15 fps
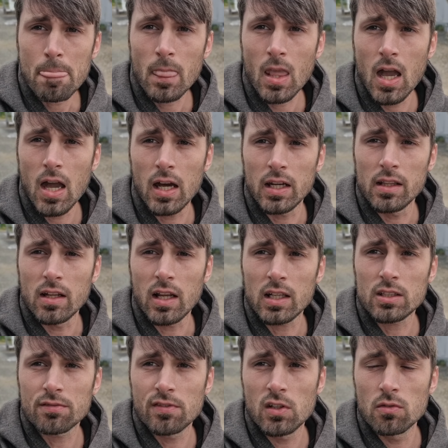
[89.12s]
and in the last
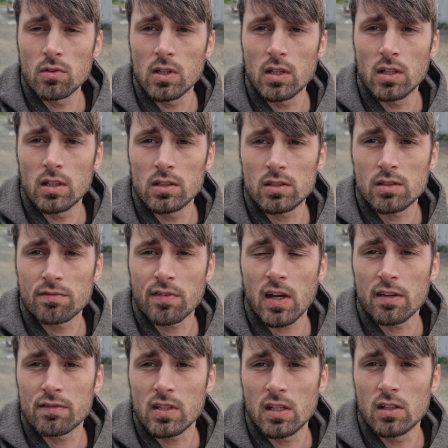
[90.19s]
few years,
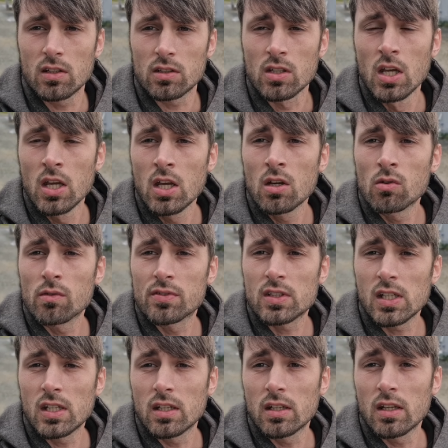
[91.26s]
5-10 years, we've
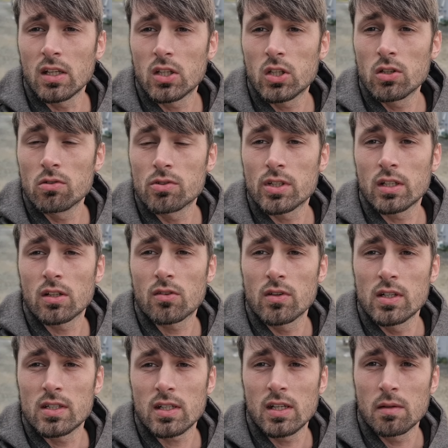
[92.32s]
seen a huge
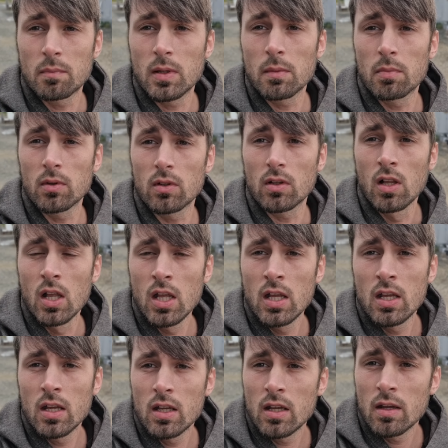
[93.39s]
increase in people
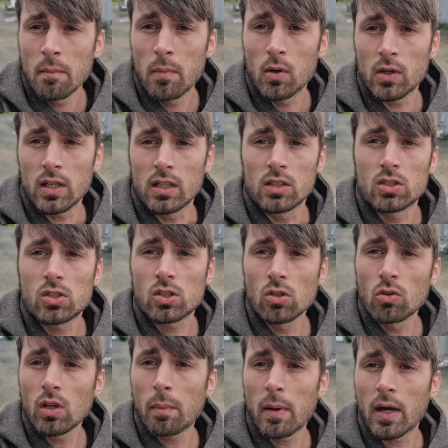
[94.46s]
putting
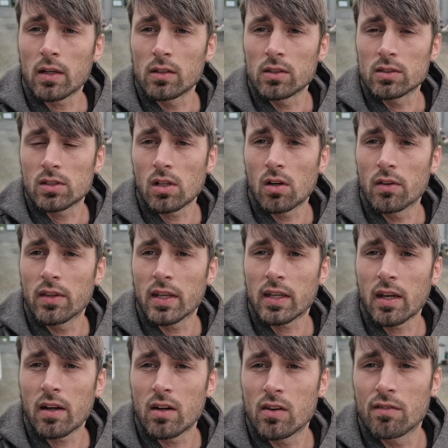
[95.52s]
solar panels on their
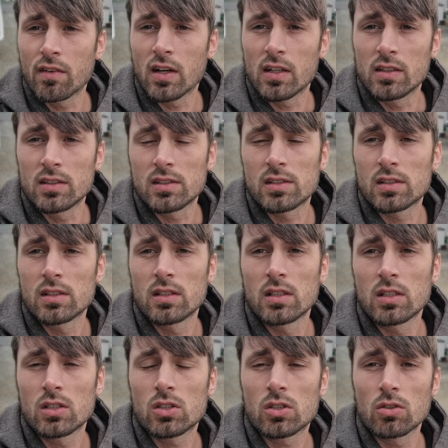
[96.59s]
caravans
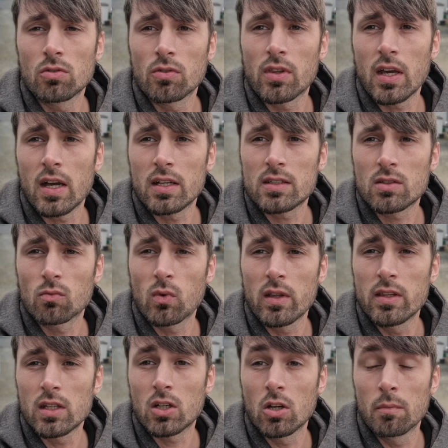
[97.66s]
so that when
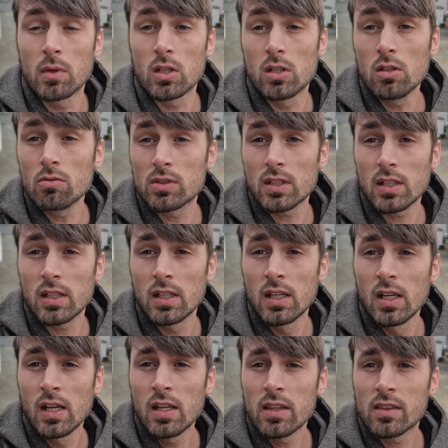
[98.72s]
they come to use it,
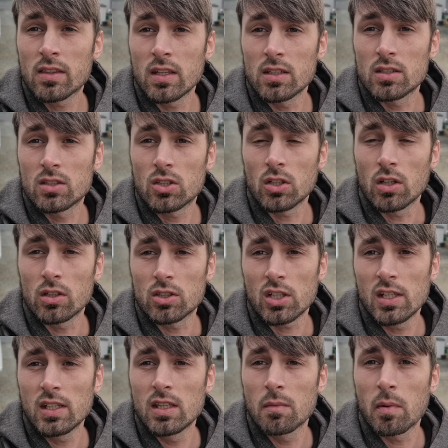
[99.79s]
there's charge
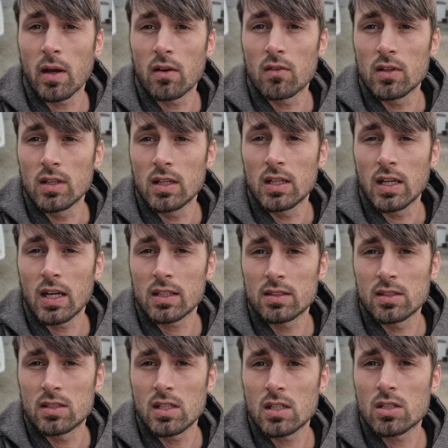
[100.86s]
in the battery and it hasn't
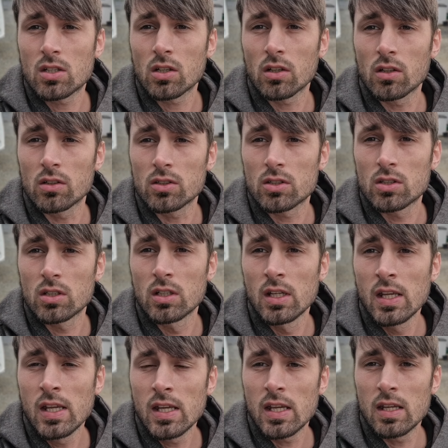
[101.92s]
discharged
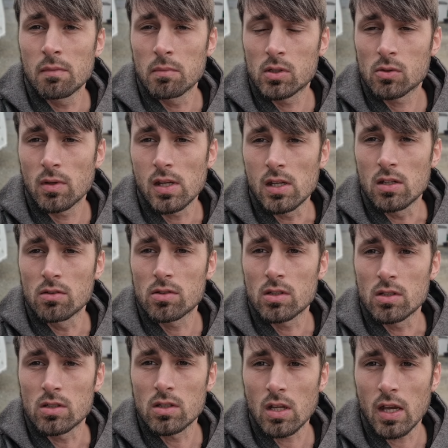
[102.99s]
in between
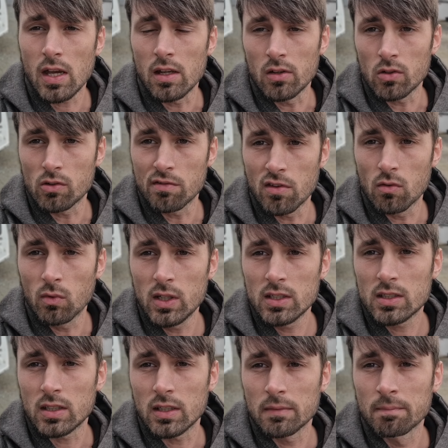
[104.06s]
uses and over the winter,